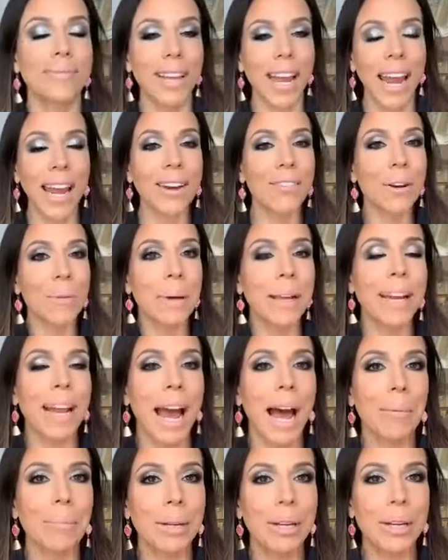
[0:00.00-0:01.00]
Hey everybody,
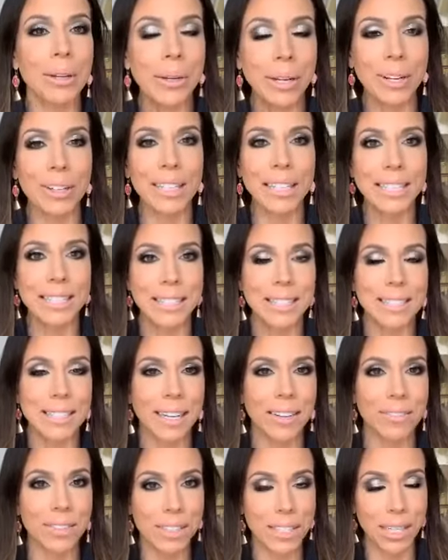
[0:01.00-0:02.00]
happy new year. Lisa
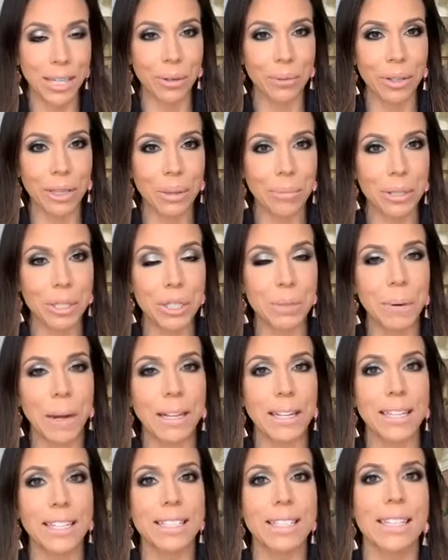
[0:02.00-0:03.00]
Davis here with Image by
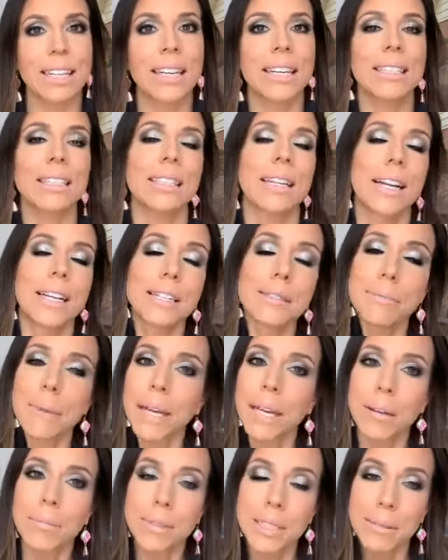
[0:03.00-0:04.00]
Lisa, and today's
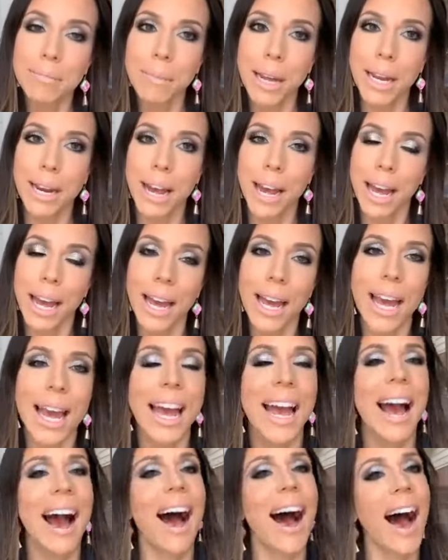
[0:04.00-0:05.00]
Makeup Tip Monday.
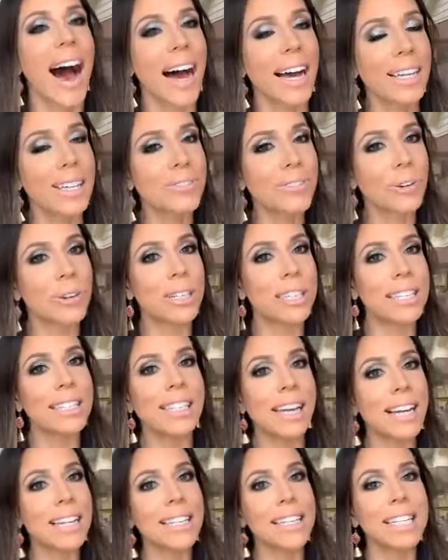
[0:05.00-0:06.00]
I have already
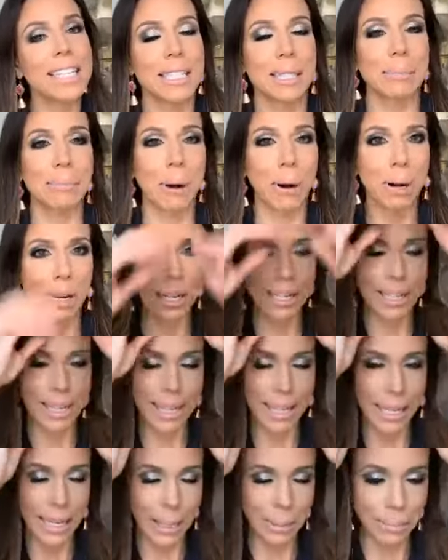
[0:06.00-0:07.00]
done this
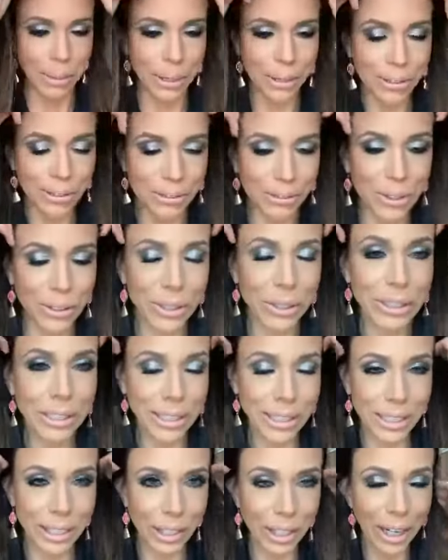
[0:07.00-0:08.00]
sparkly, beautiful,
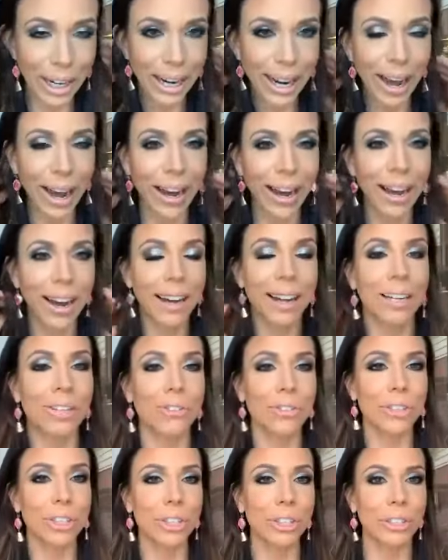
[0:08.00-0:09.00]
glittery eye
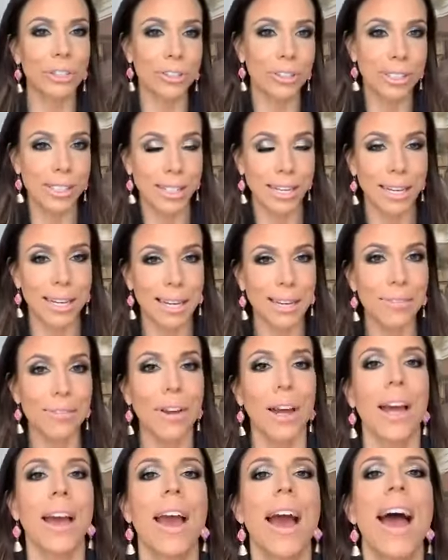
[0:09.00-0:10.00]
for New Year's Eve,
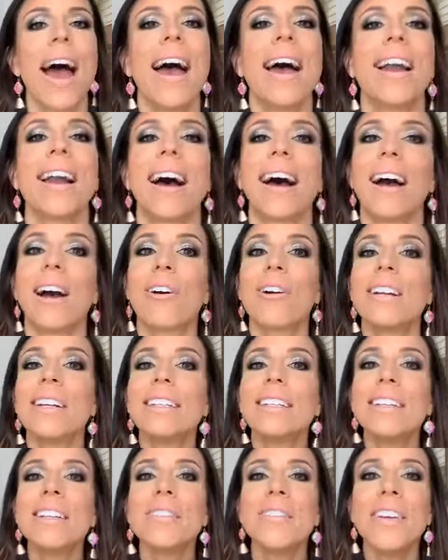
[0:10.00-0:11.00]
and I already
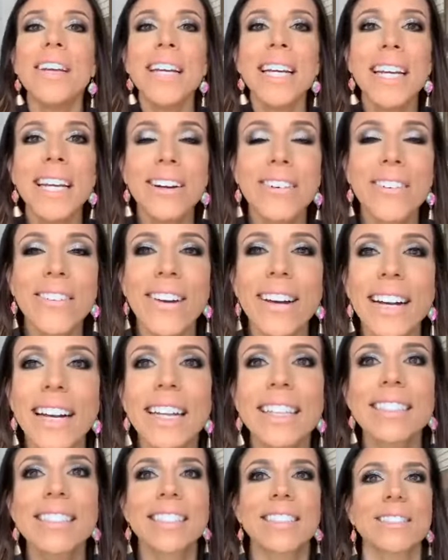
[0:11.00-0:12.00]
did a video on it.
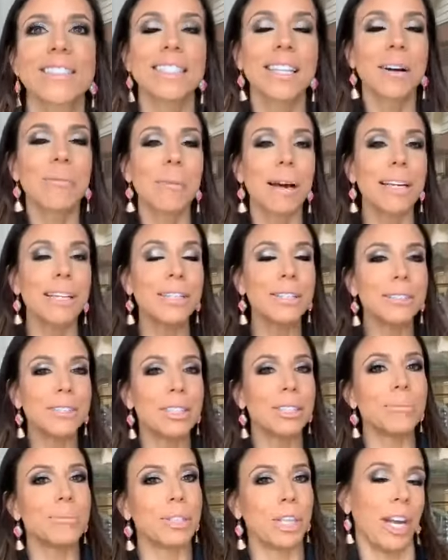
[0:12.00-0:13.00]
So it's on my
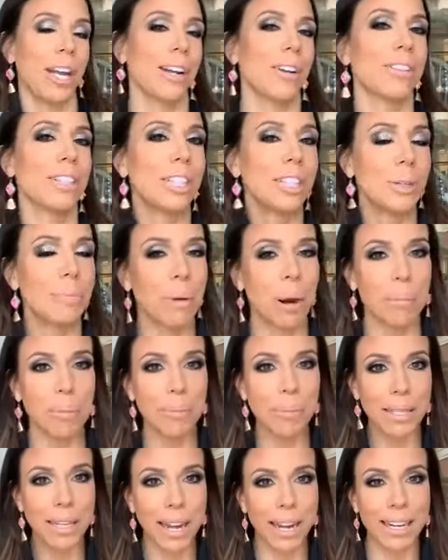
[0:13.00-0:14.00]
YouTube channel, and you
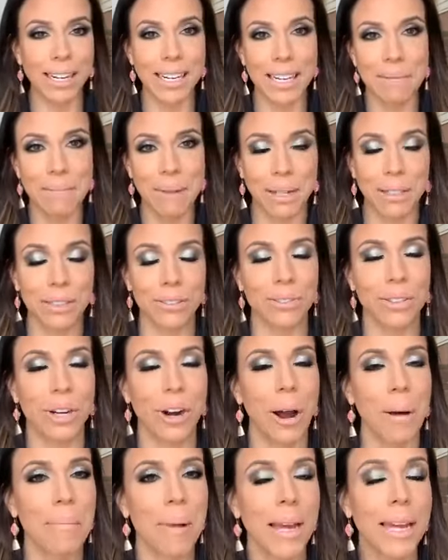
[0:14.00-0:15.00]
probably got it emailed if you're
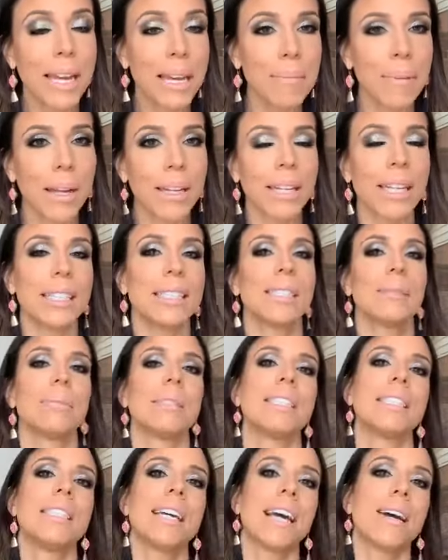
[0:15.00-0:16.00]
on my email list. But
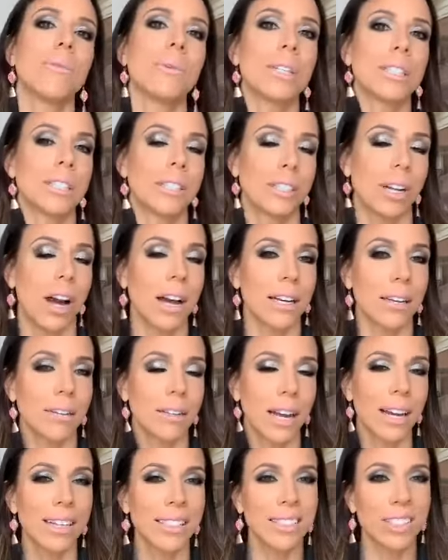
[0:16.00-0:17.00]
today I wanted to
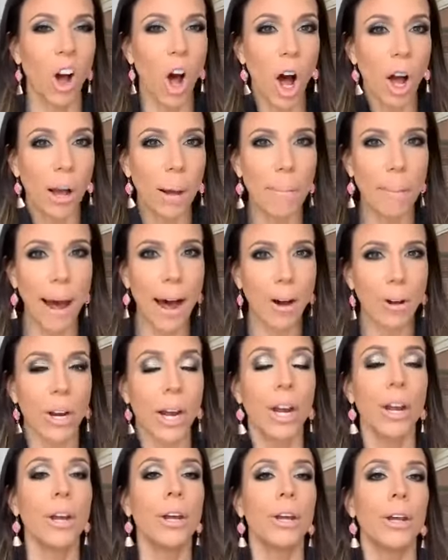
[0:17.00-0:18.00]
kind of talk about
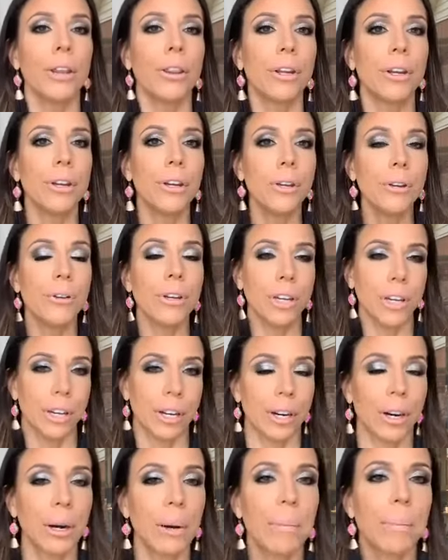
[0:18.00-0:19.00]
the new
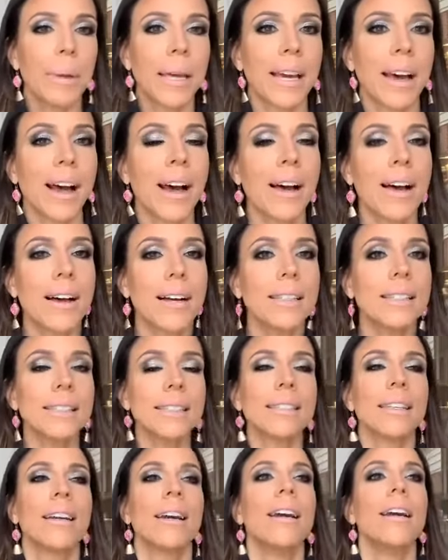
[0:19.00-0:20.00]
year,
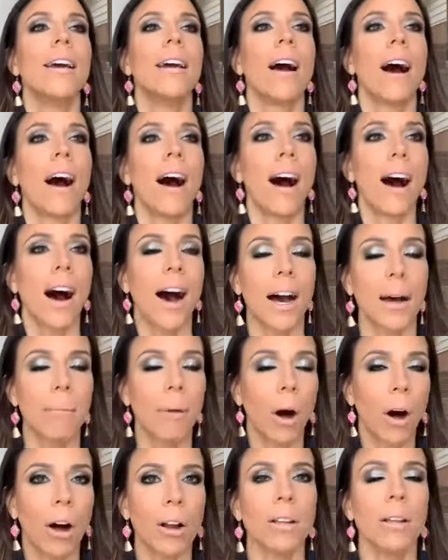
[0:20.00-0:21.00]
because I'm
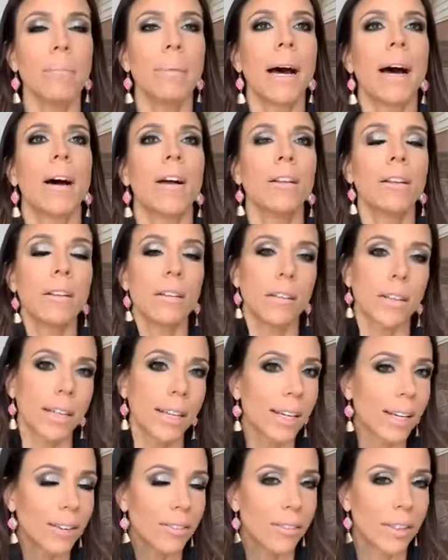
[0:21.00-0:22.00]
all about
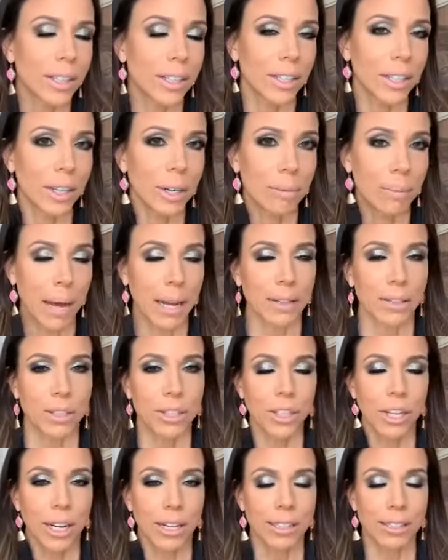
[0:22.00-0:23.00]
looking and feeling your best. You
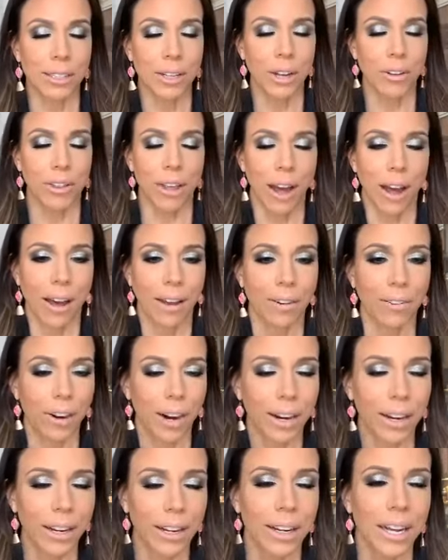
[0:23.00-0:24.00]
guys know that,
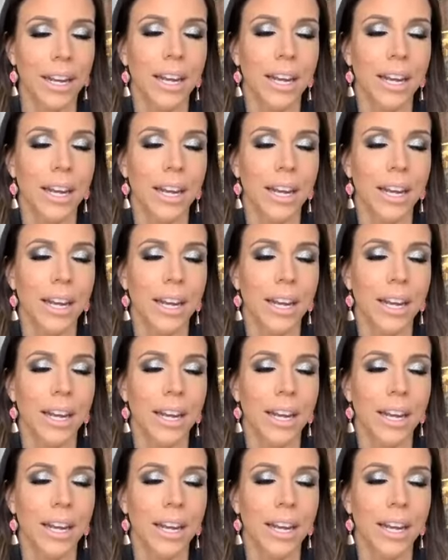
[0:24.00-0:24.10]
right?